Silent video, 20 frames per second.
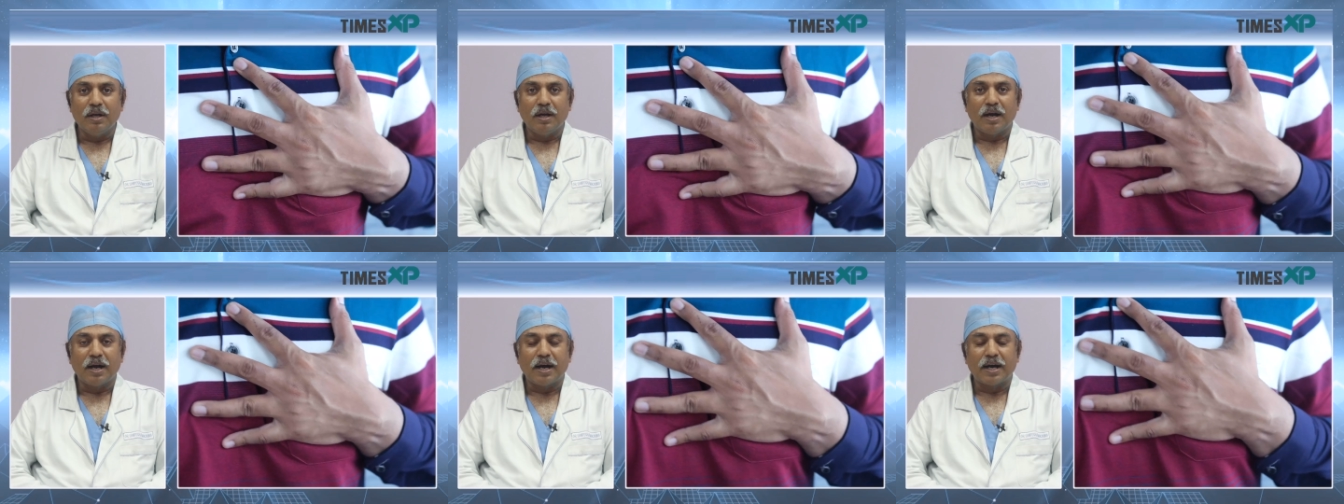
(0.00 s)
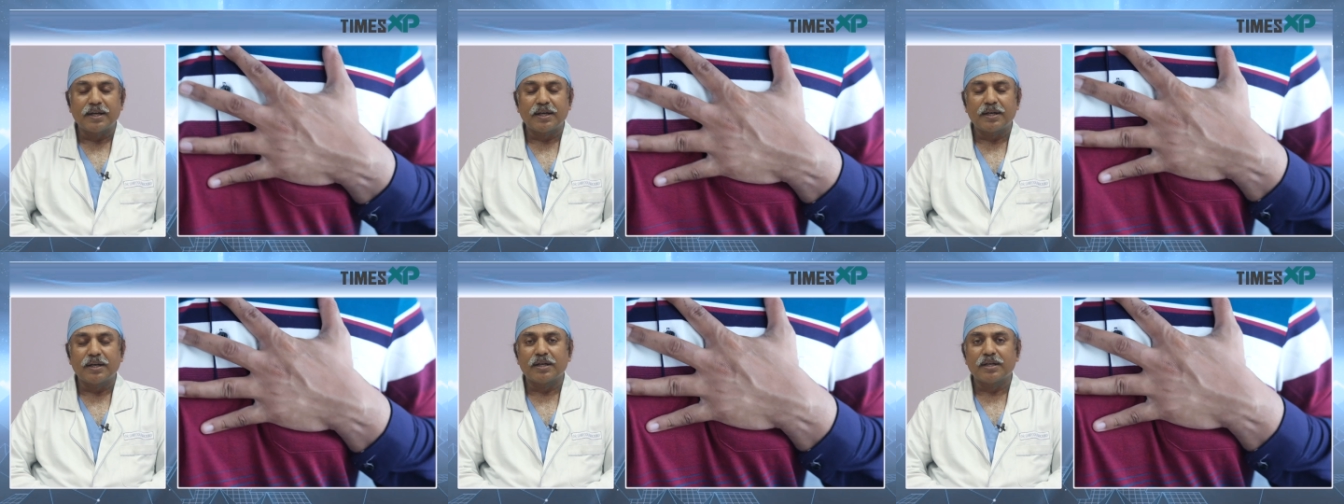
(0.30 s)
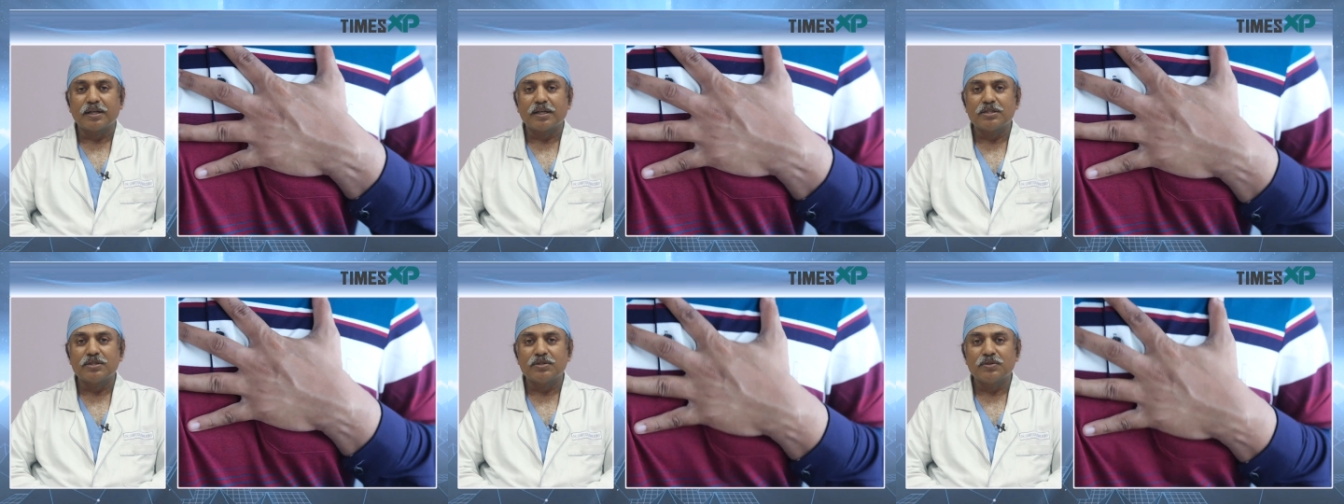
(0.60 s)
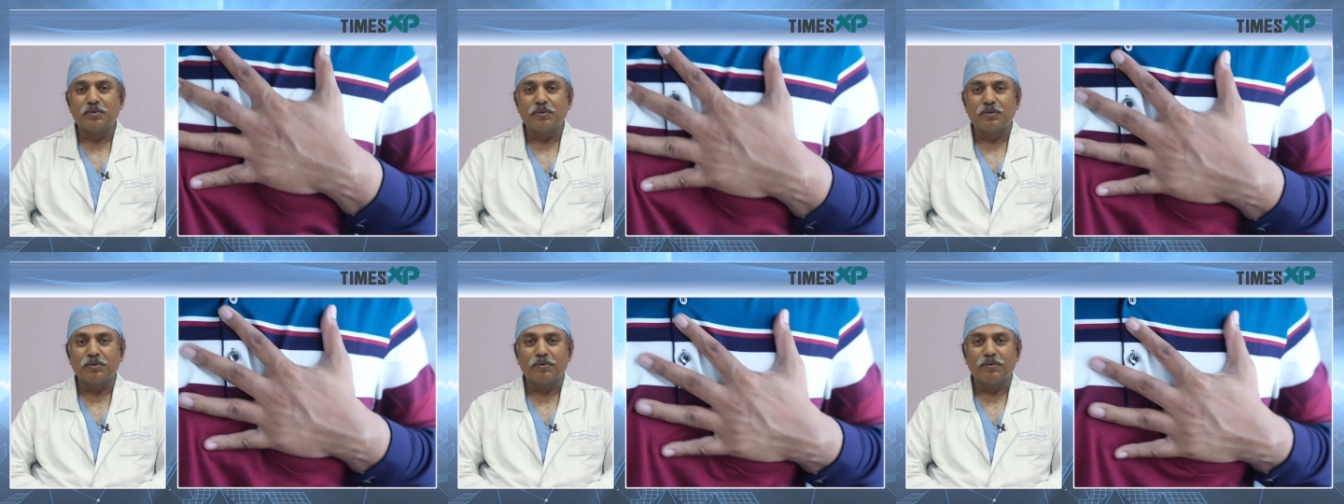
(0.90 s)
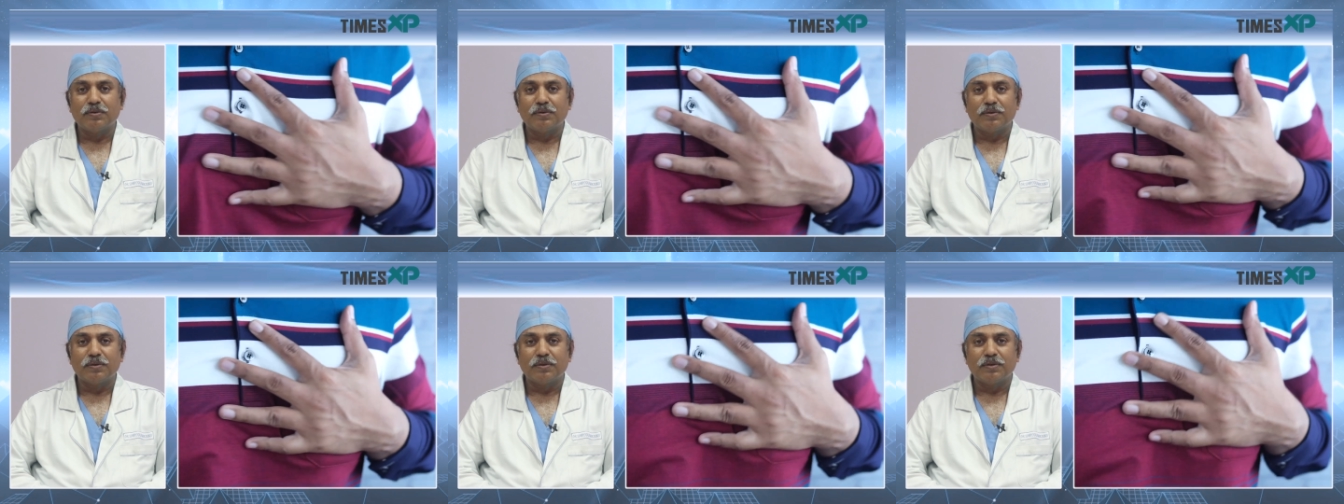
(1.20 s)
Heart attack as you
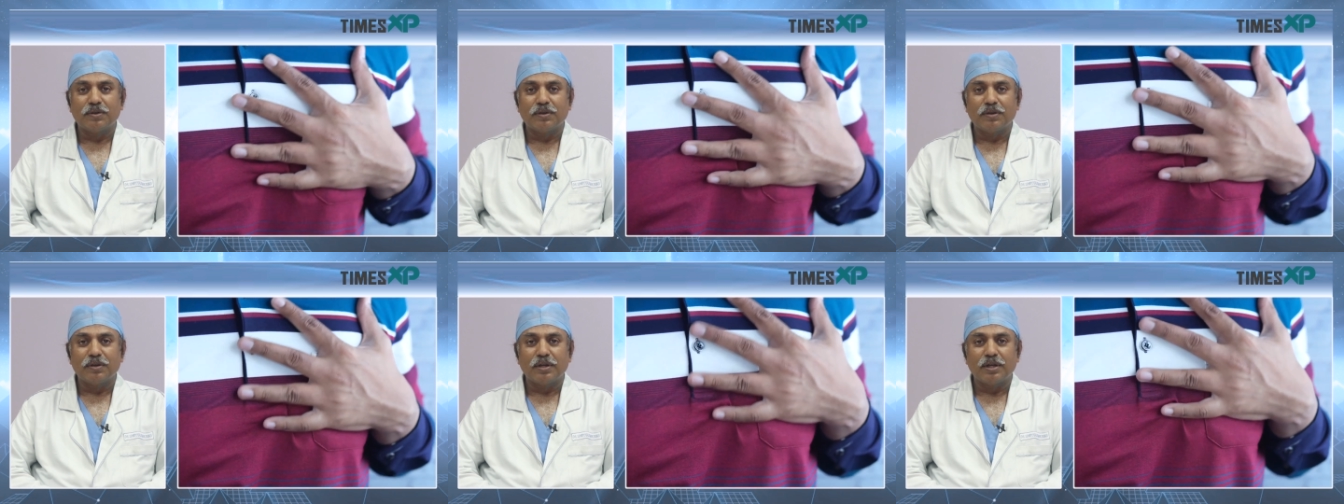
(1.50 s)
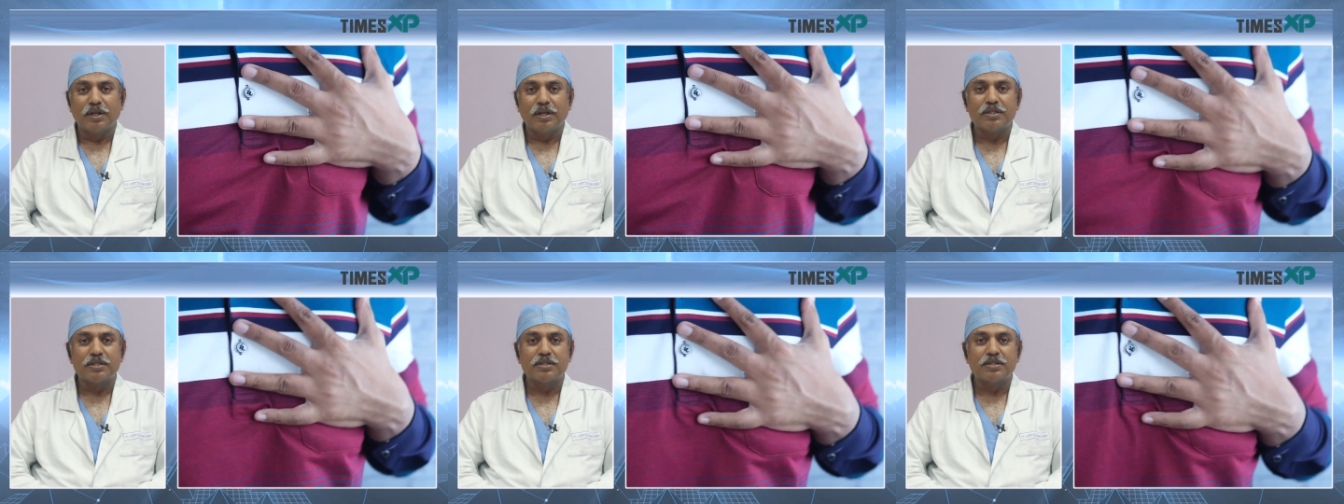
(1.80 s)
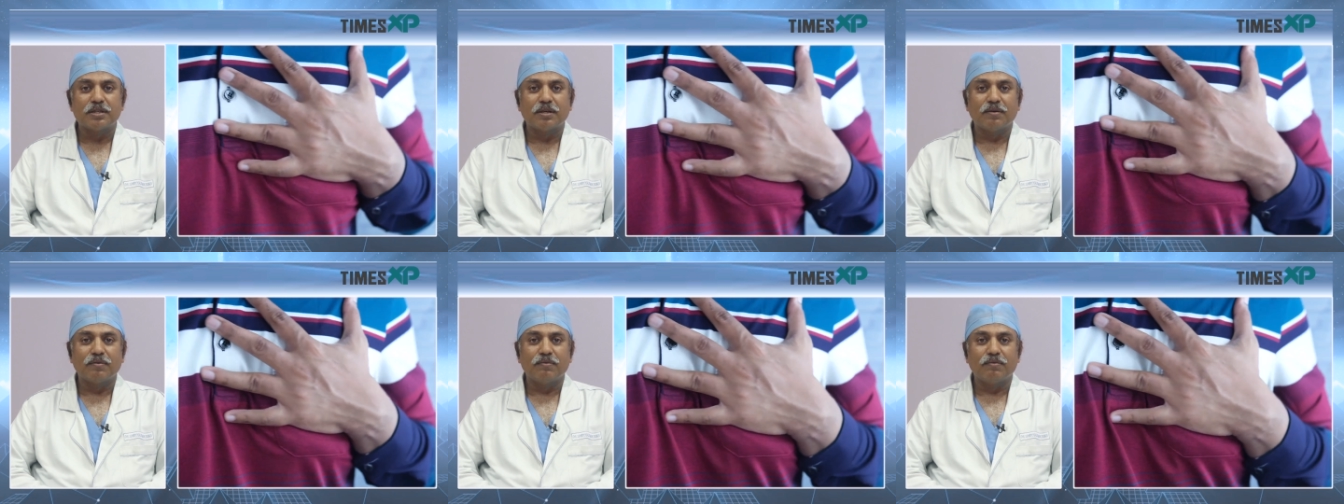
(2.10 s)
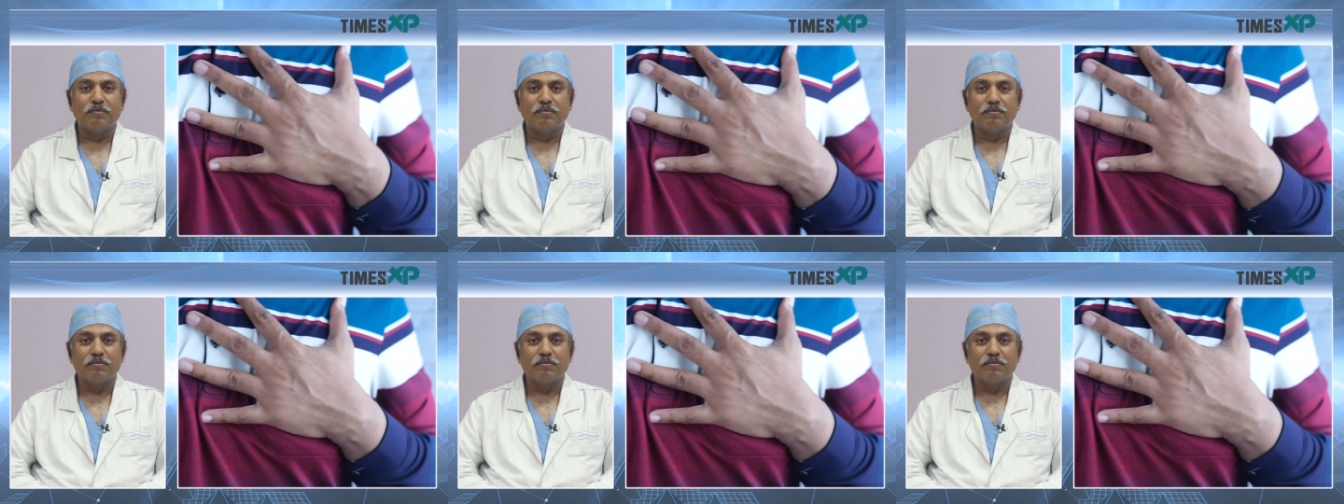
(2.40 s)
know is uh,